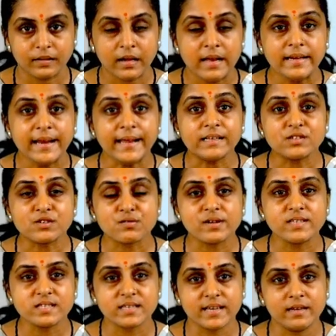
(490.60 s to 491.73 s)
Next
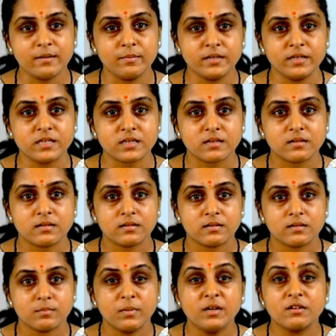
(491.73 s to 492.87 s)
trace element
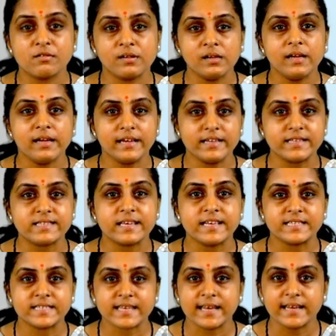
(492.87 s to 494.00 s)
mineral is
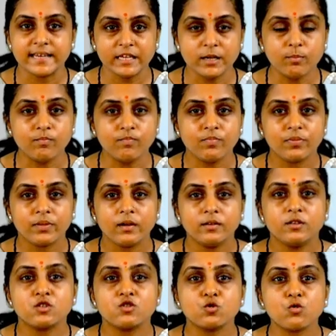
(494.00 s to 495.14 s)
selenium. The
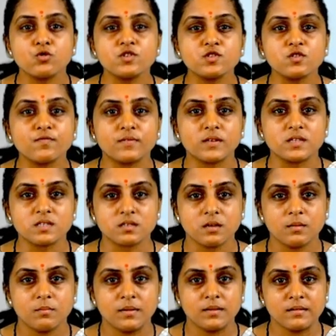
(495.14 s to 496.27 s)
sources of this
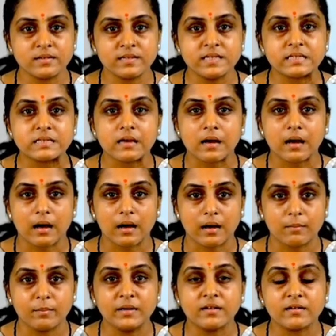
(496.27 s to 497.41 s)
minerals,
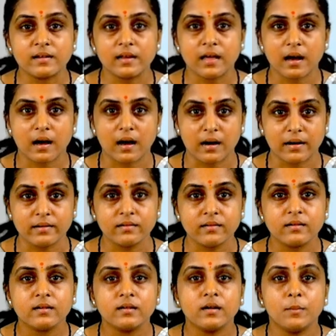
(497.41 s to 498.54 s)
mineral are
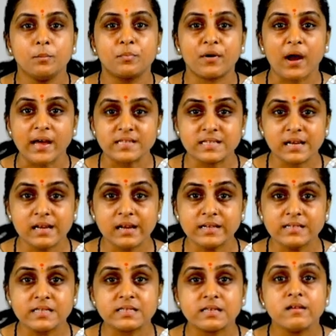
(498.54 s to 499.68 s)
Brazil
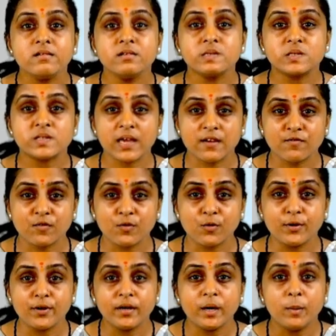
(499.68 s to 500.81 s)
nuts,
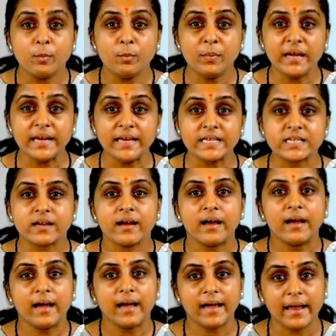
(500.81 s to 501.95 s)
seafood, meat,
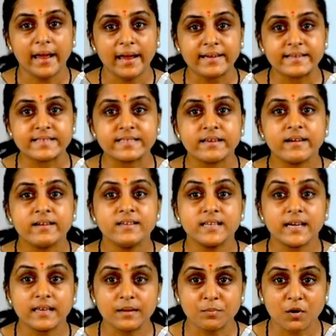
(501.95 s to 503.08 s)
eggs,
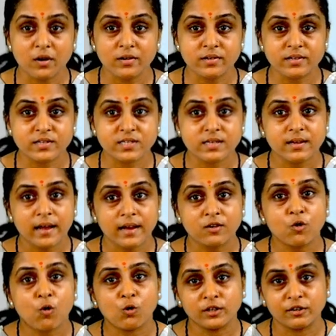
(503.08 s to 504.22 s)
dairy products and
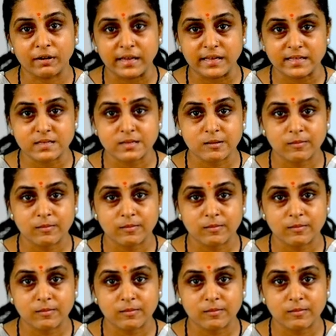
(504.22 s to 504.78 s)
whole grains.